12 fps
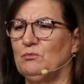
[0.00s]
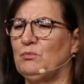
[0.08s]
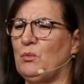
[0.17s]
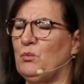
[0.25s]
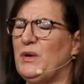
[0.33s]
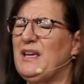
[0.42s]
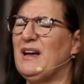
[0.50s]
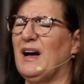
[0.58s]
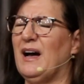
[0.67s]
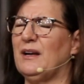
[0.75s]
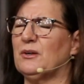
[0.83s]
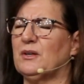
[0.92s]
When we
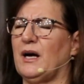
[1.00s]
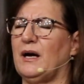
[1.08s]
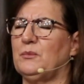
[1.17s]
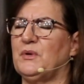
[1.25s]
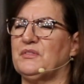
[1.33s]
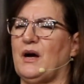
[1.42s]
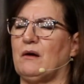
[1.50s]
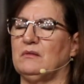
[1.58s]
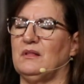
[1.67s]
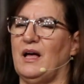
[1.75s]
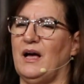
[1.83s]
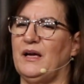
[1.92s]
honor God with our
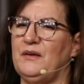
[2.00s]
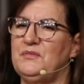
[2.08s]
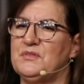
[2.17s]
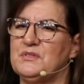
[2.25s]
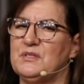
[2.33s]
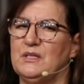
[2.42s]
lives,